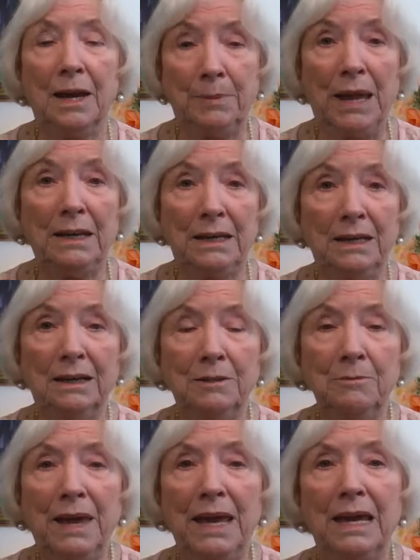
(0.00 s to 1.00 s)
paid a
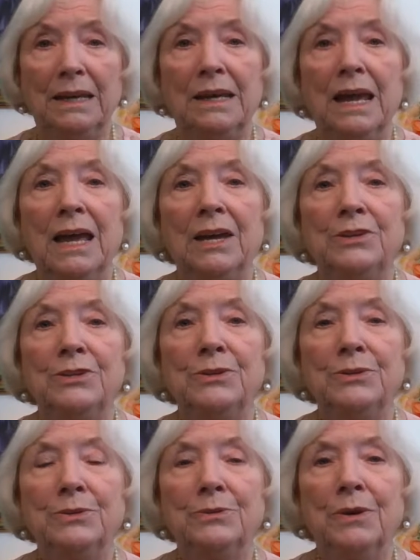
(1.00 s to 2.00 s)
young man
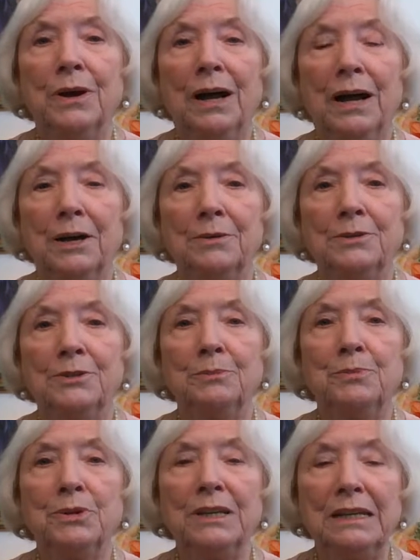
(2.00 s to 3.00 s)
to
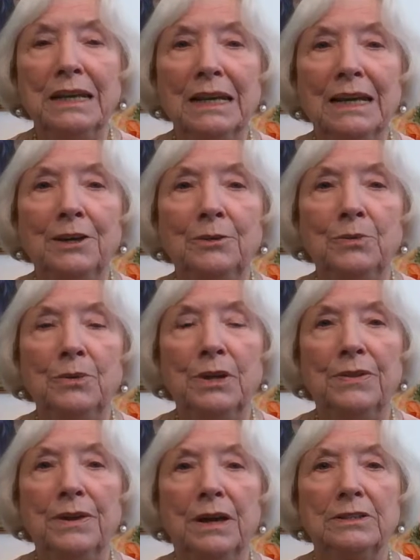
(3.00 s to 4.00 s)
put it in
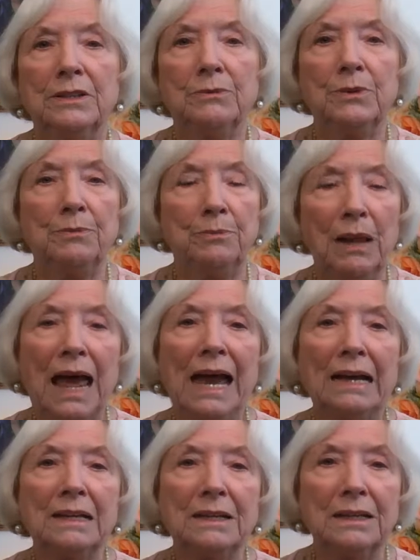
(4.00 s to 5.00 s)
with
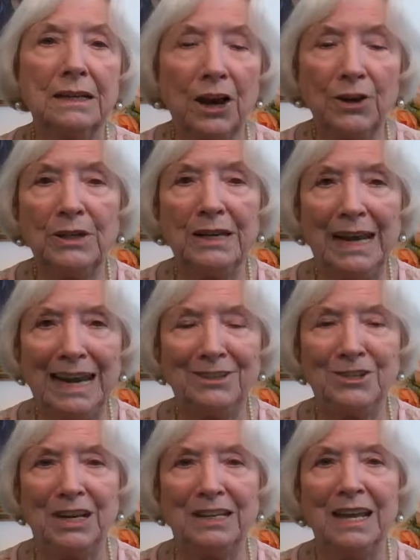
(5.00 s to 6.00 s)
black garden
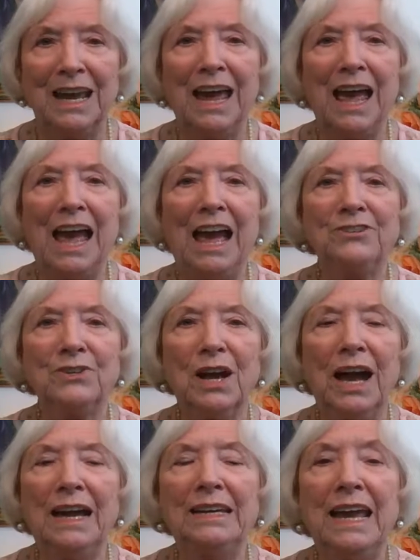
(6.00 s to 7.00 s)
edging
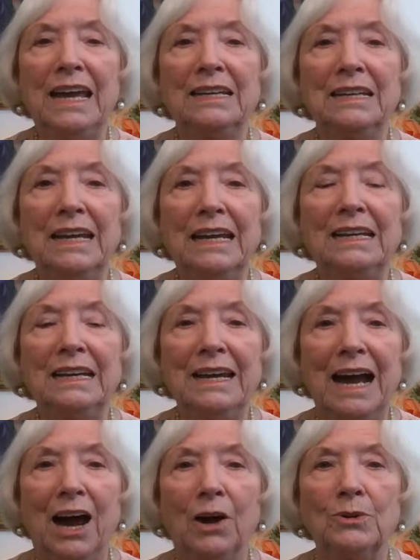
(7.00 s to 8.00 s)
after I had laid
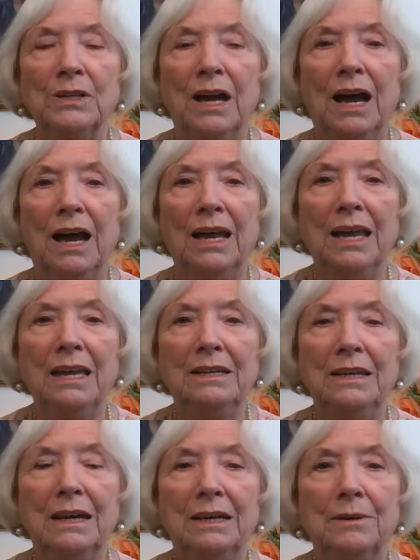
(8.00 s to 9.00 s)
it out
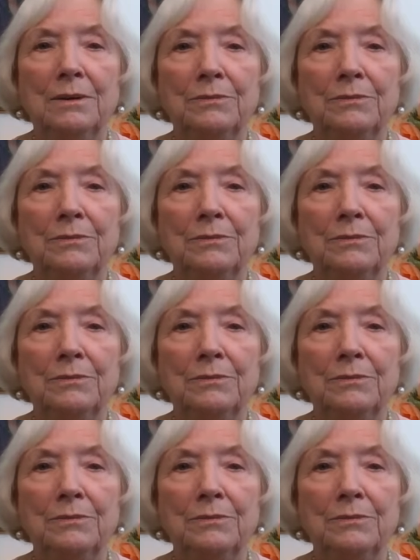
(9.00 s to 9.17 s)
in